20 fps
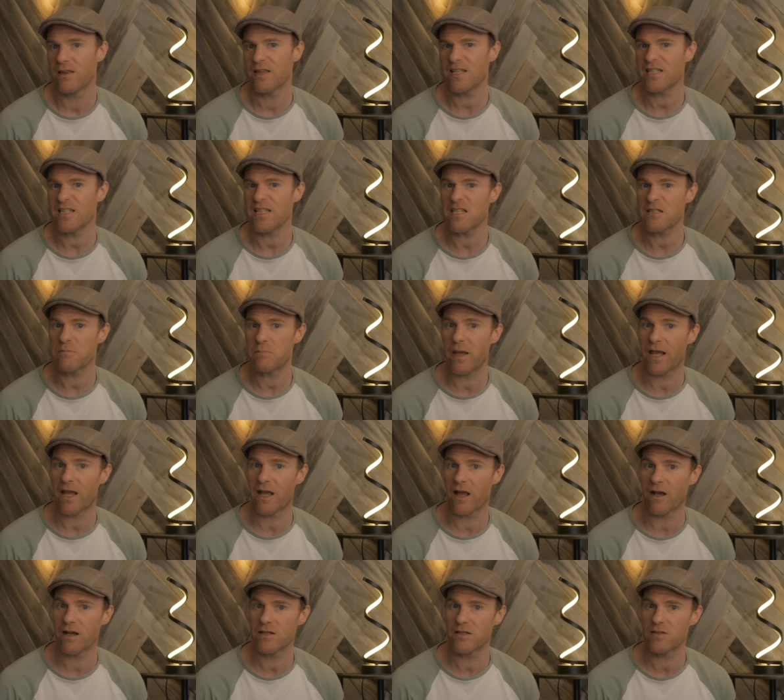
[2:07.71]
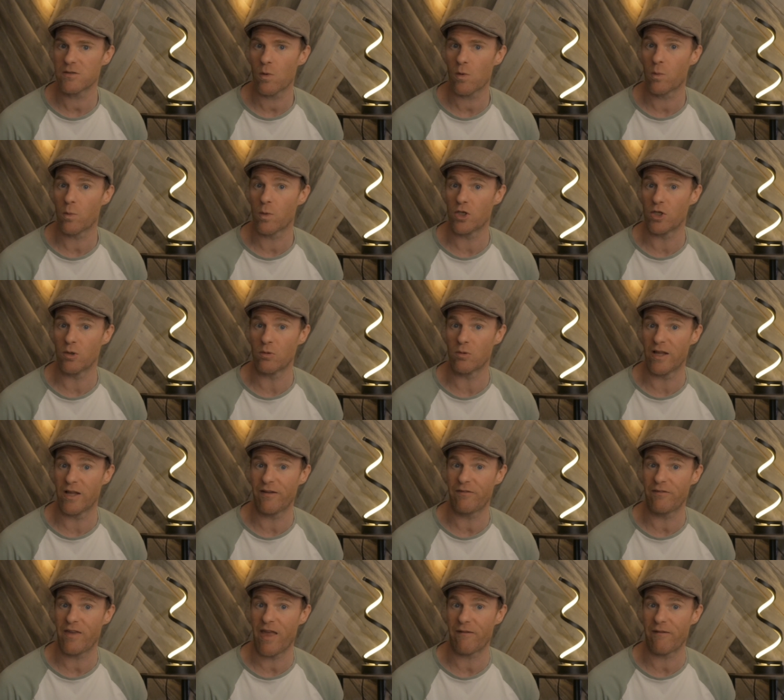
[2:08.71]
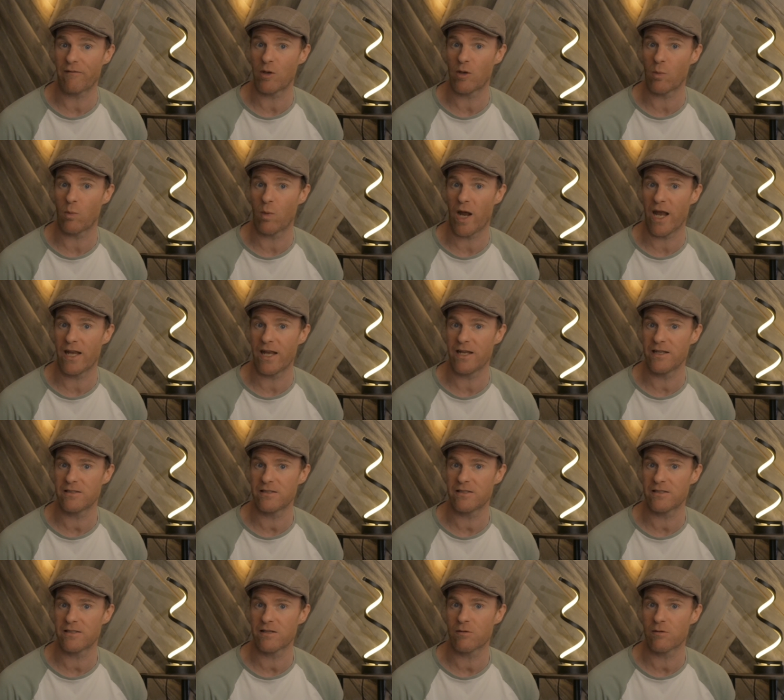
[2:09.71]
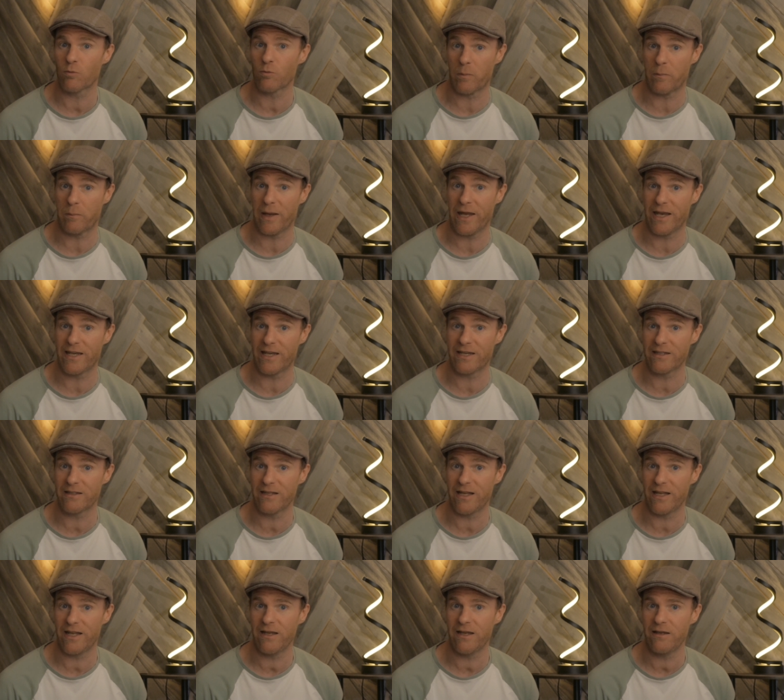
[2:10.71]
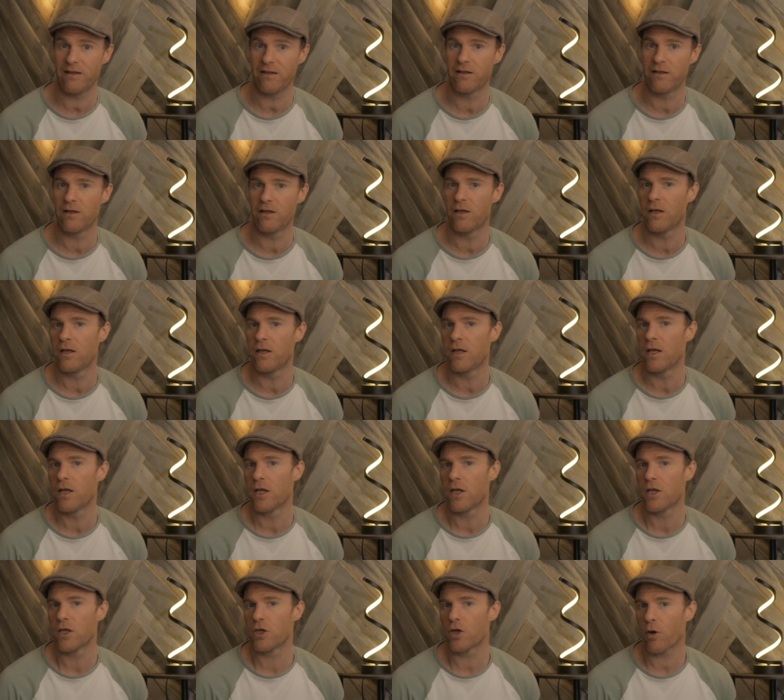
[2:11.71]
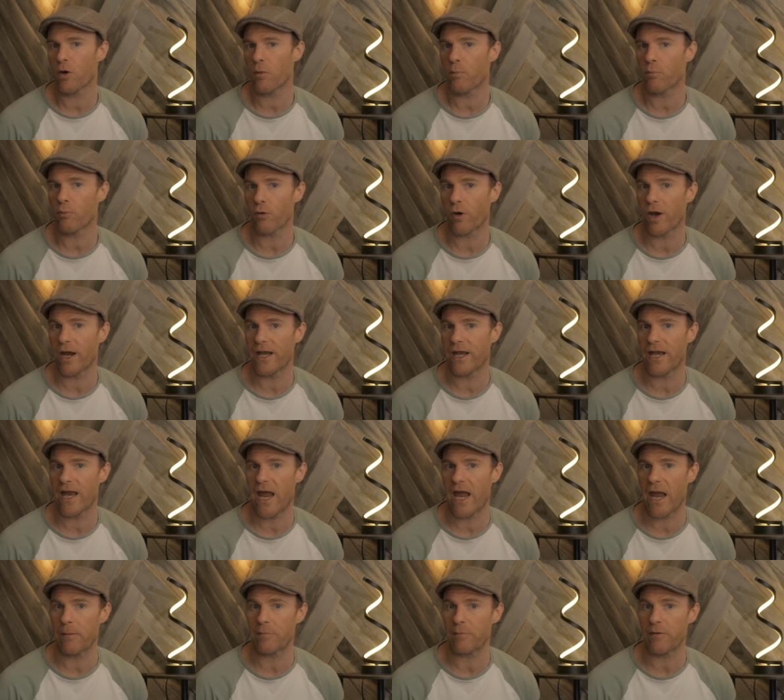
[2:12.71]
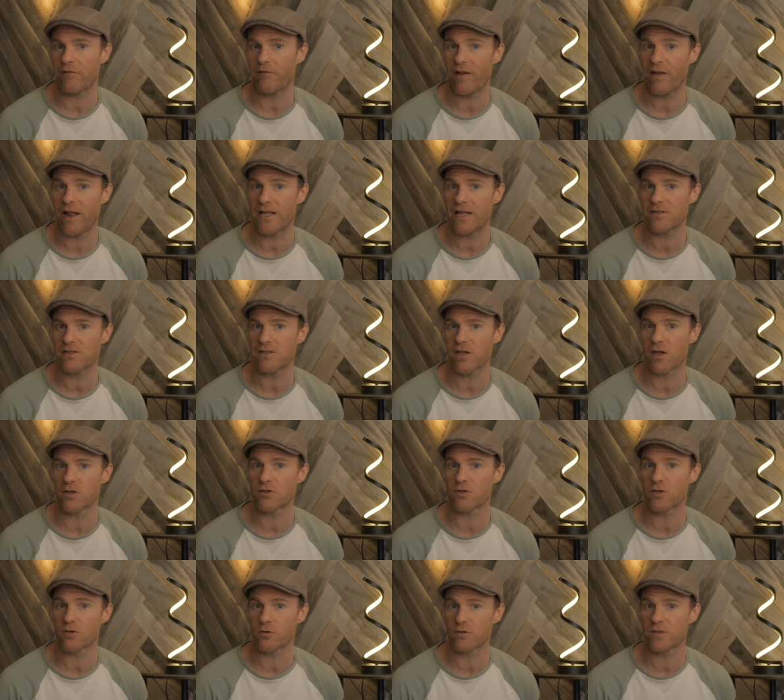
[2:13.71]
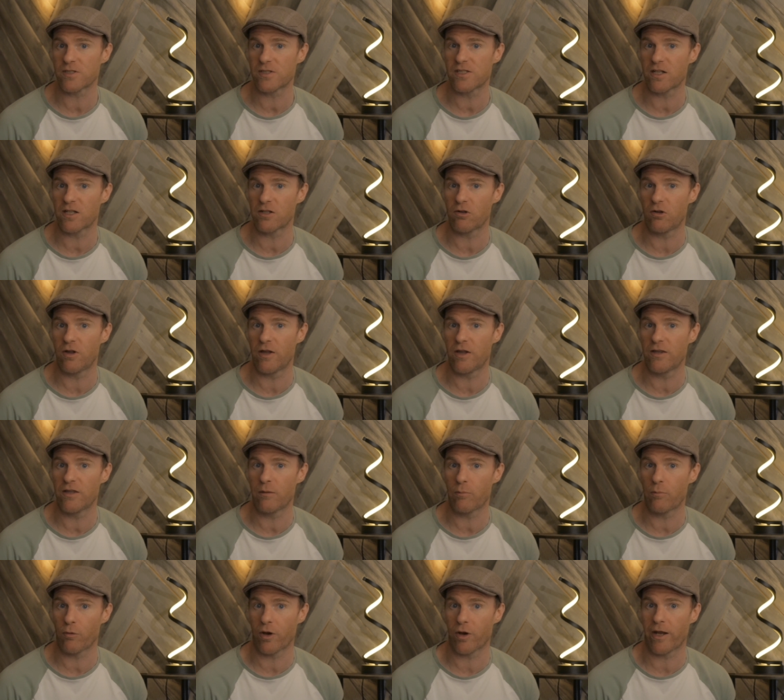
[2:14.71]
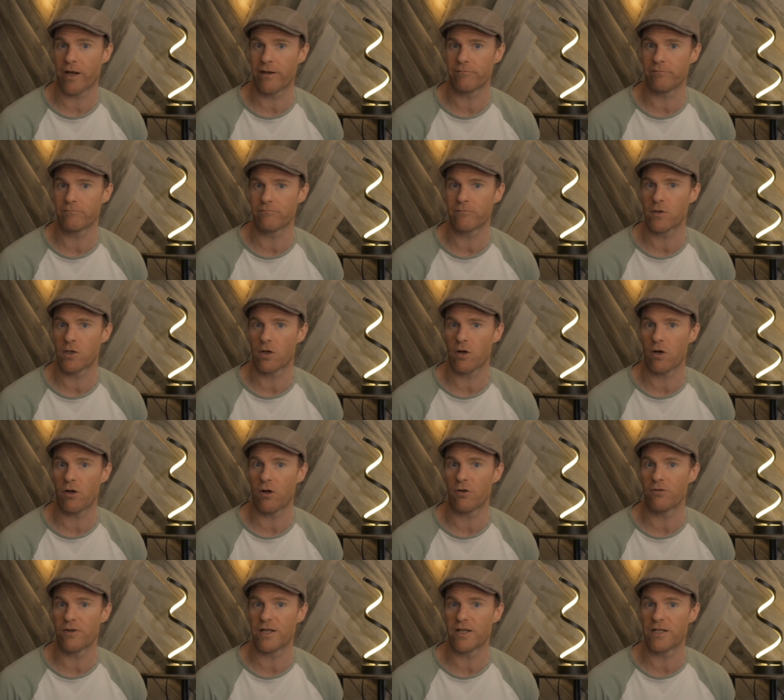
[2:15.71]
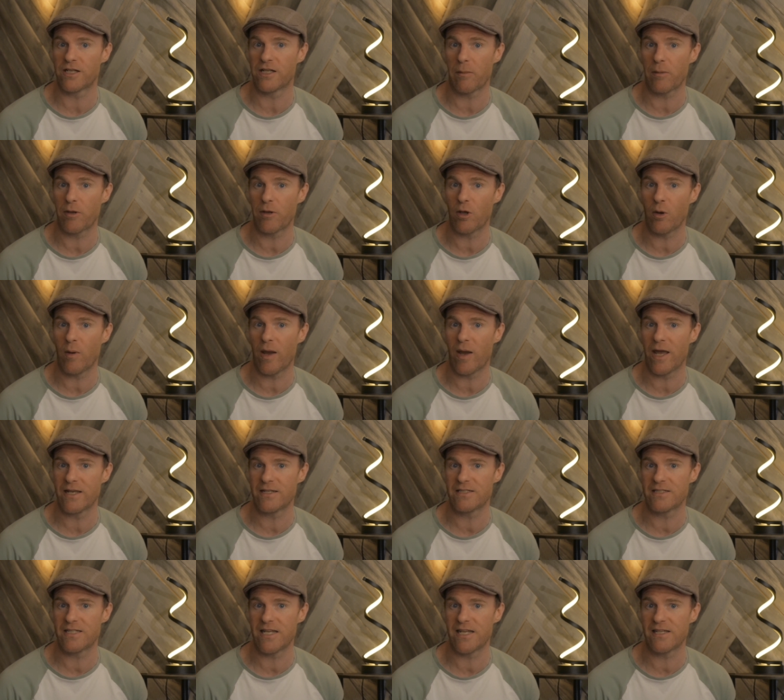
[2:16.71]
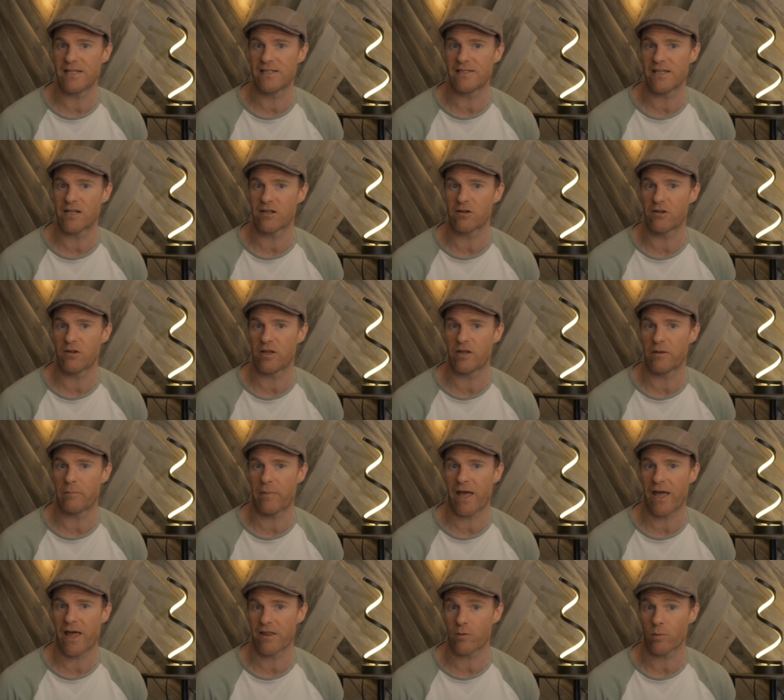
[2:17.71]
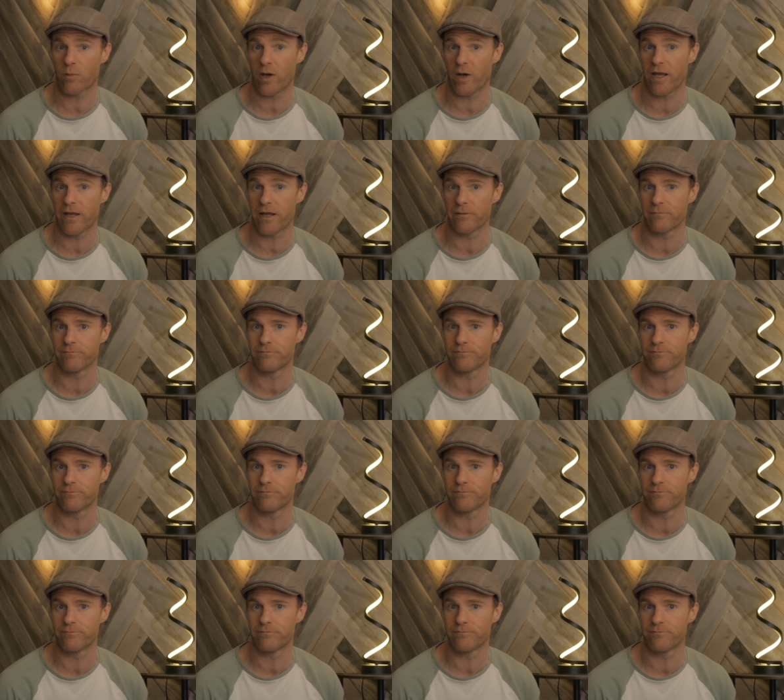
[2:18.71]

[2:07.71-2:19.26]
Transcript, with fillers: This is because when you lift heavy weights repeatedly, your brain amplifies a certain signal in the brain called the WNT signaling pathway.